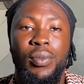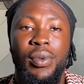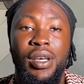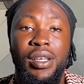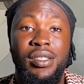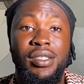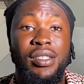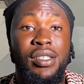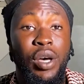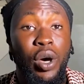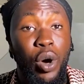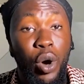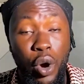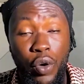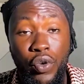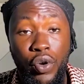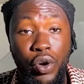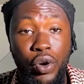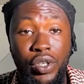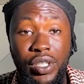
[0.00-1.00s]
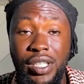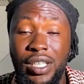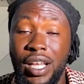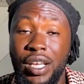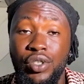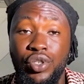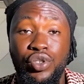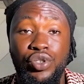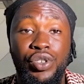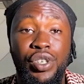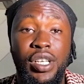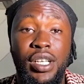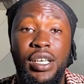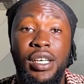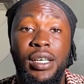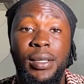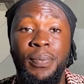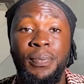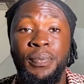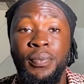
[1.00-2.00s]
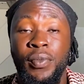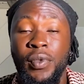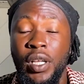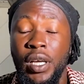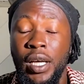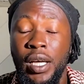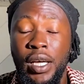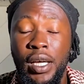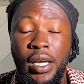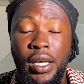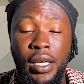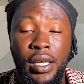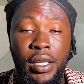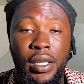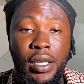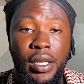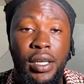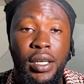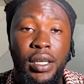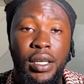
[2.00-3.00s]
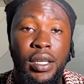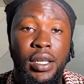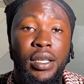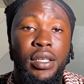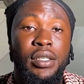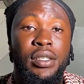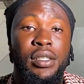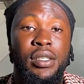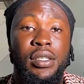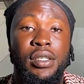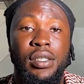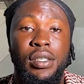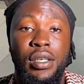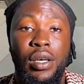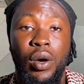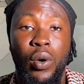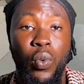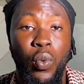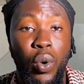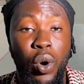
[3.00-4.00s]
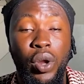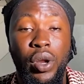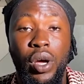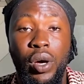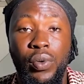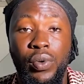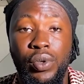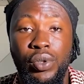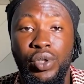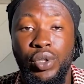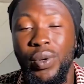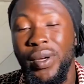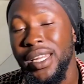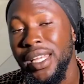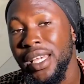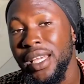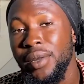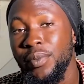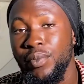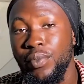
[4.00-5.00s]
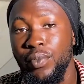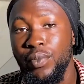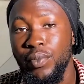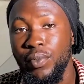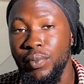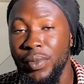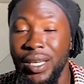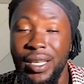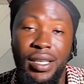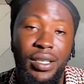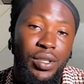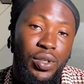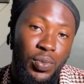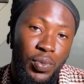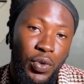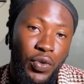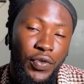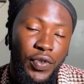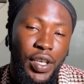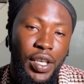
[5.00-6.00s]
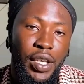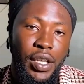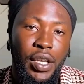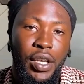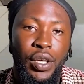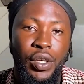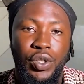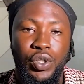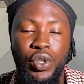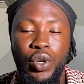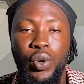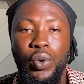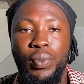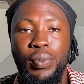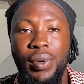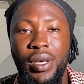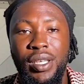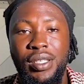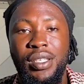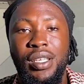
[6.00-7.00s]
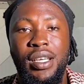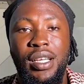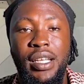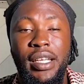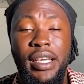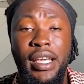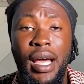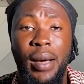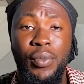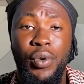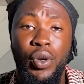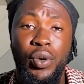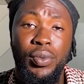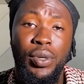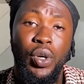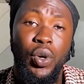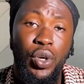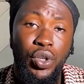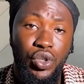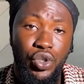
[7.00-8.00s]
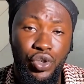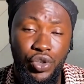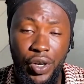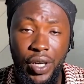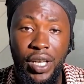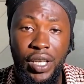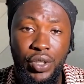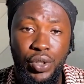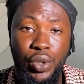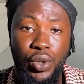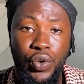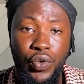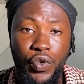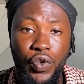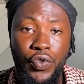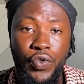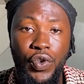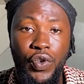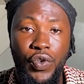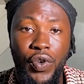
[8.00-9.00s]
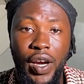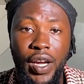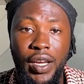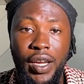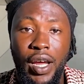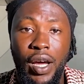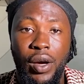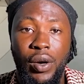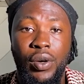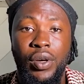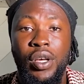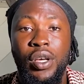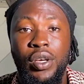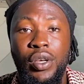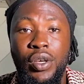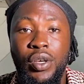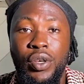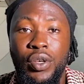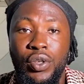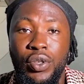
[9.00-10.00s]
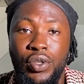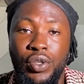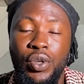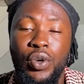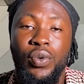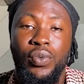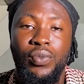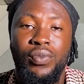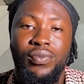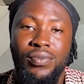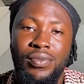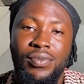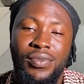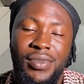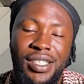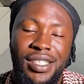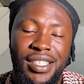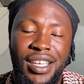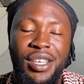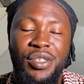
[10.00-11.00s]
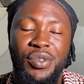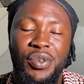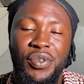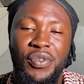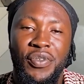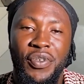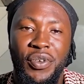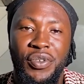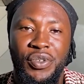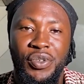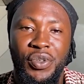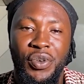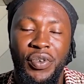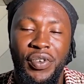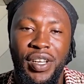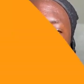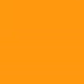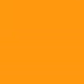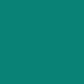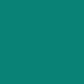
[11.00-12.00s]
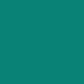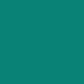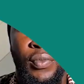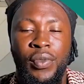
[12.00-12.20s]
It's a horror slash thriller, and it is a 1 hour 28 minutes movie. So basically, I'm gonna be going straight into the review right now. So stay tuned for the storyline.